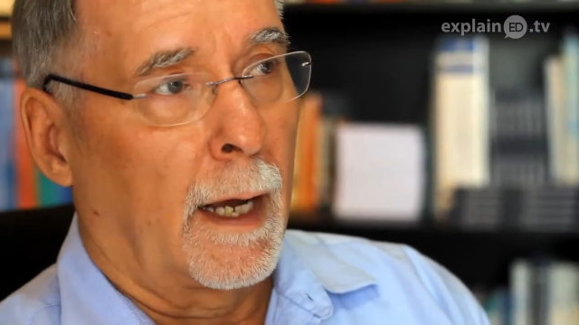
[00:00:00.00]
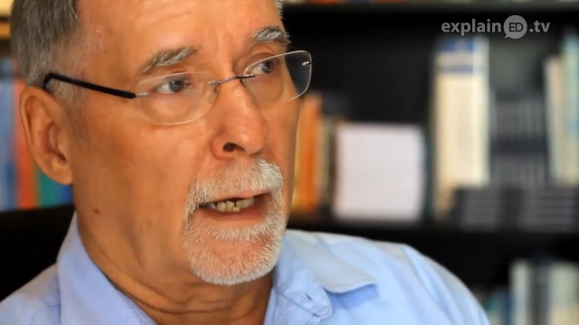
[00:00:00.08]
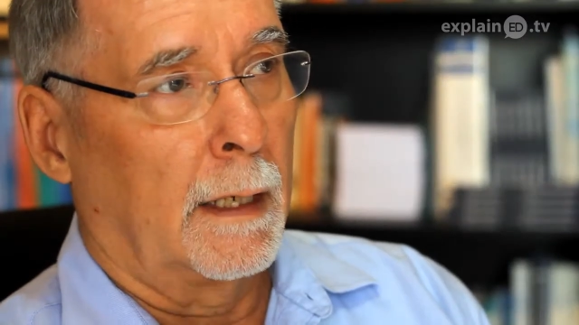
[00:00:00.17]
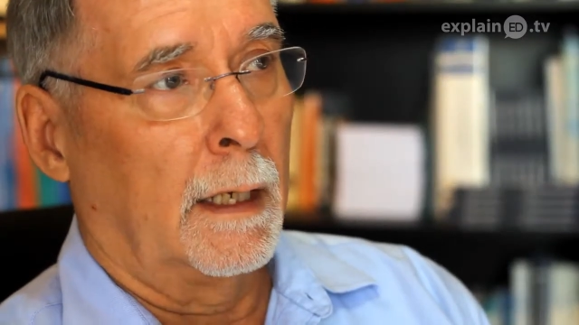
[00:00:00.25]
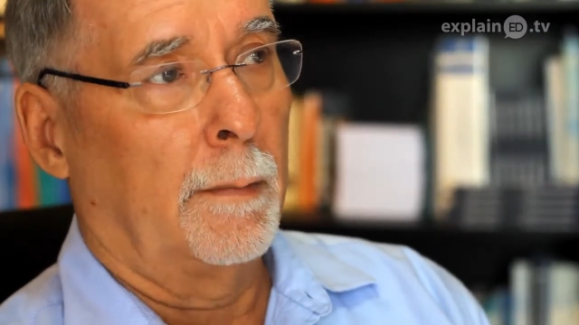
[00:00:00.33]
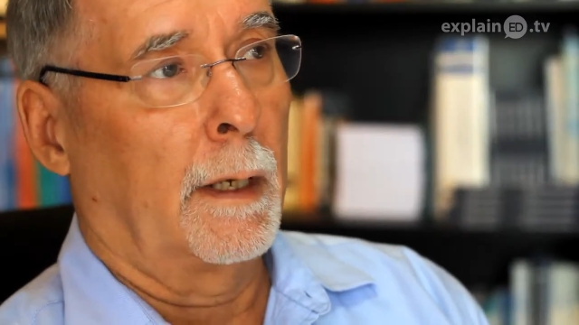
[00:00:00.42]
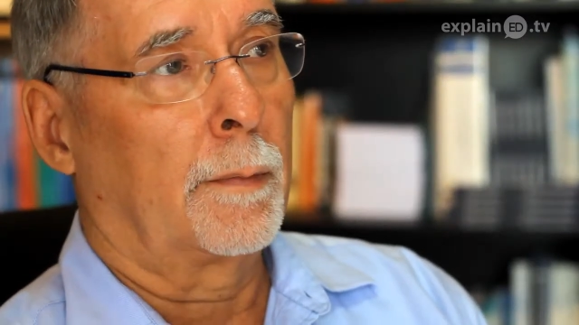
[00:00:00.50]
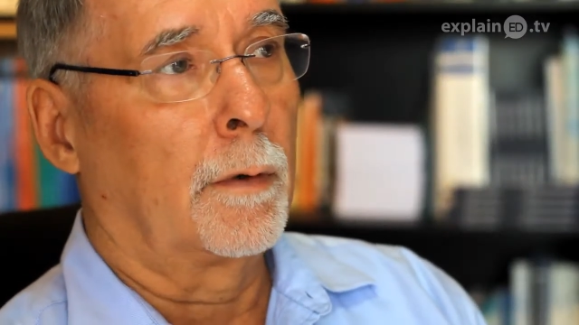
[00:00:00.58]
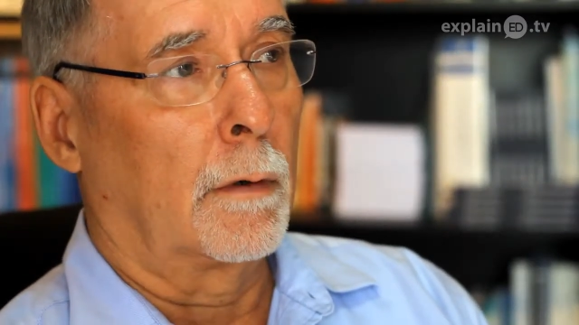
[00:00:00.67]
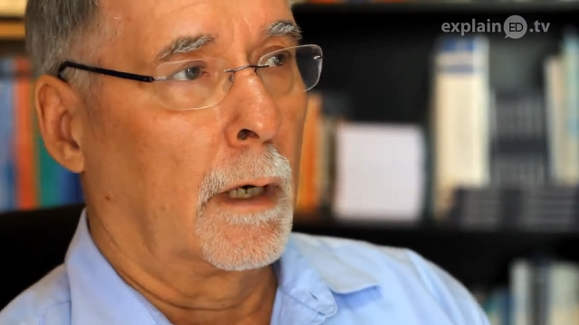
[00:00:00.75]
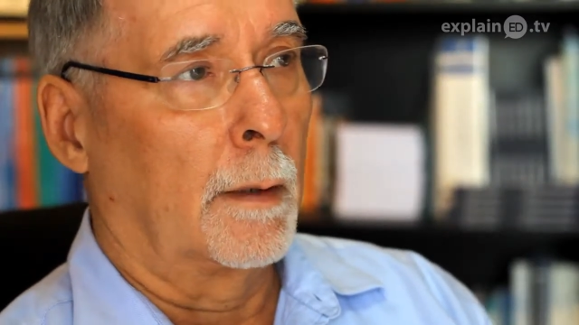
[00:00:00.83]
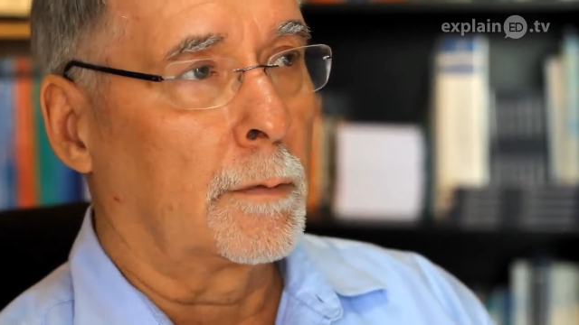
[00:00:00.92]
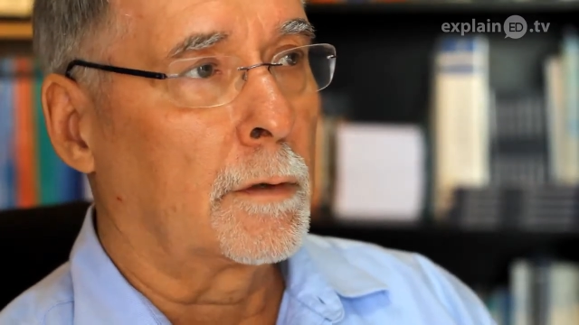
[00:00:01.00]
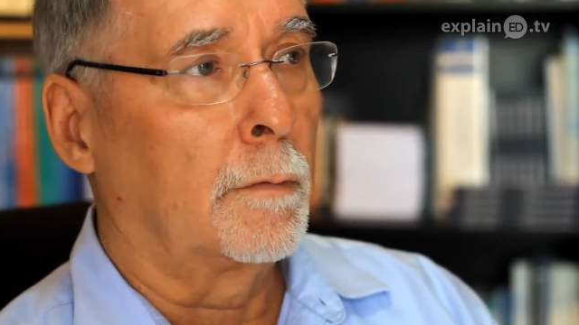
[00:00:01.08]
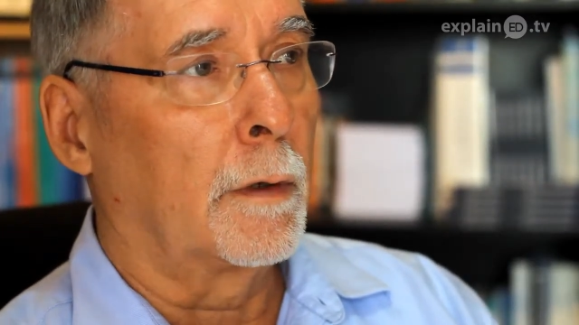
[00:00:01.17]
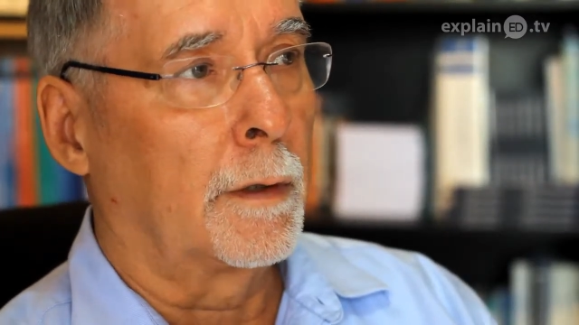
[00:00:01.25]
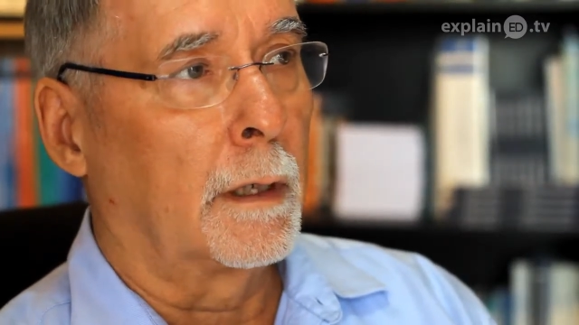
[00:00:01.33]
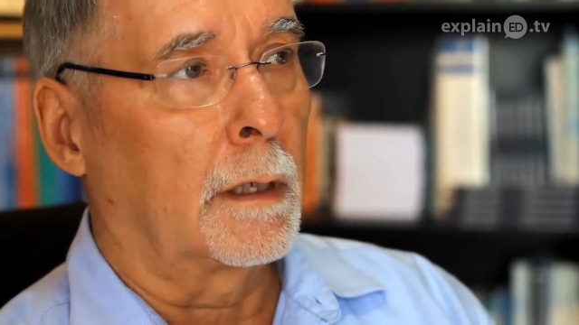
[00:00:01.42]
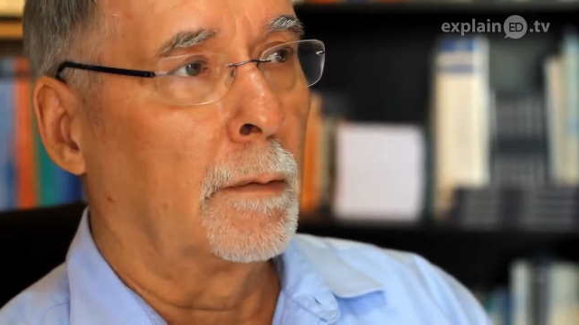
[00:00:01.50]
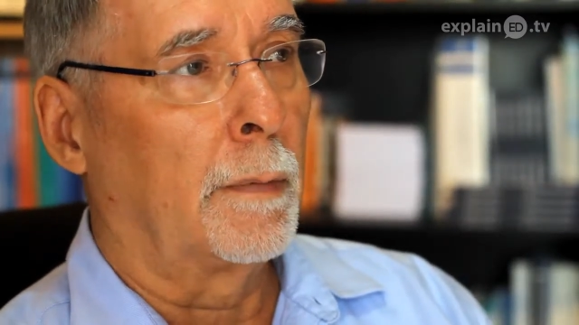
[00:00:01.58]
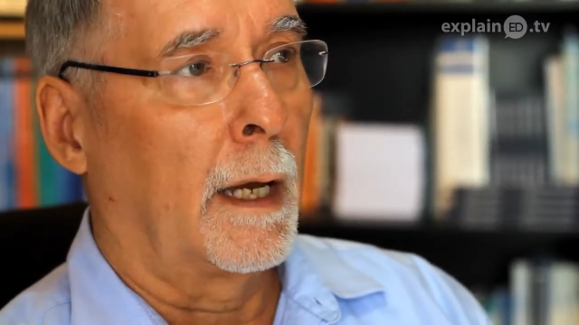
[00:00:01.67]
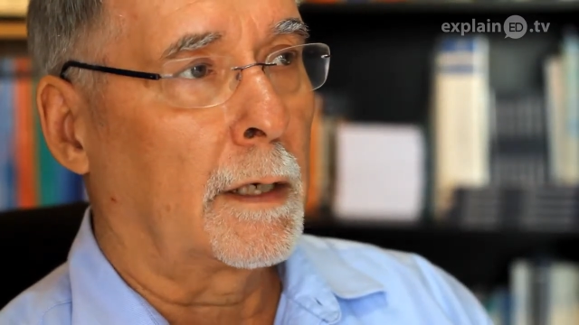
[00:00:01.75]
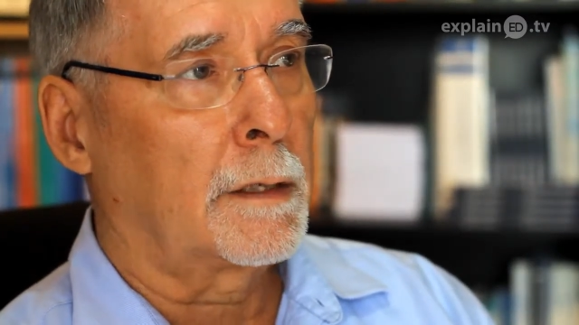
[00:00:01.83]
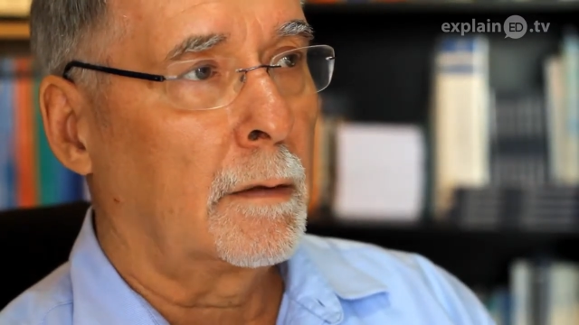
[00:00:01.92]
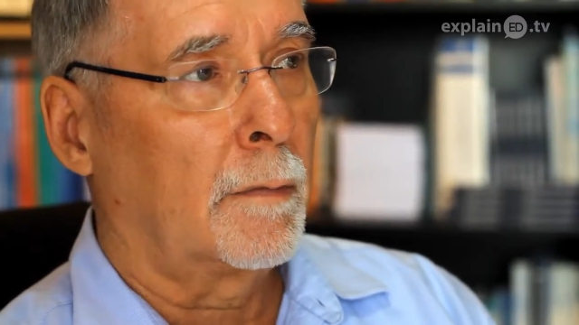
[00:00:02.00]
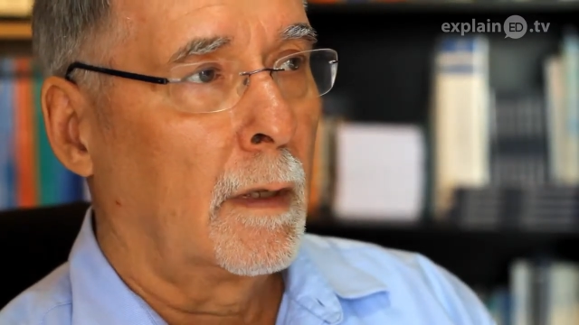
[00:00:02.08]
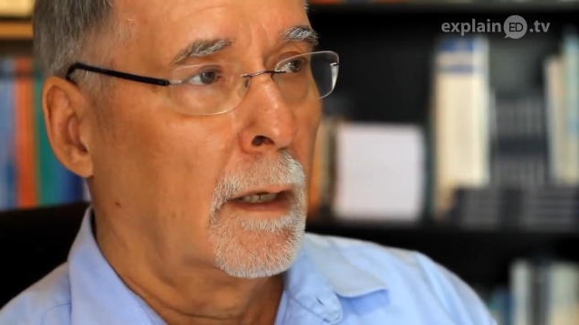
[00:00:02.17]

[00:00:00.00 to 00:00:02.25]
Academic Programs within Compassion,